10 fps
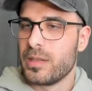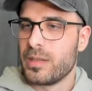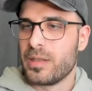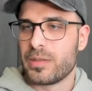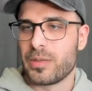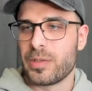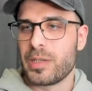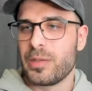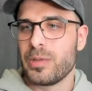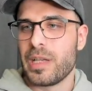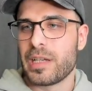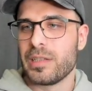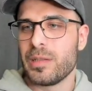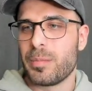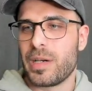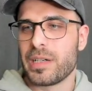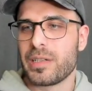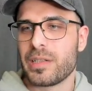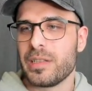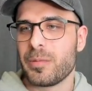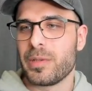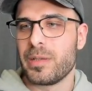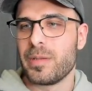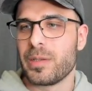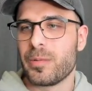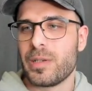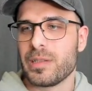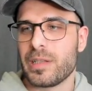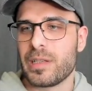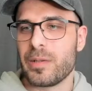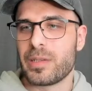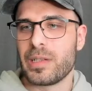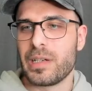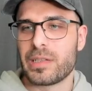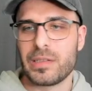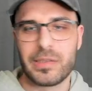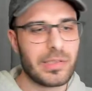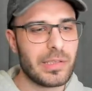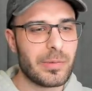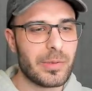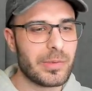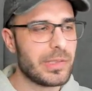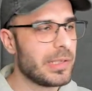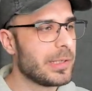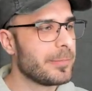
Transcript: So you can do like a little mark on it, whatever you want, and now you can actually see it rotating.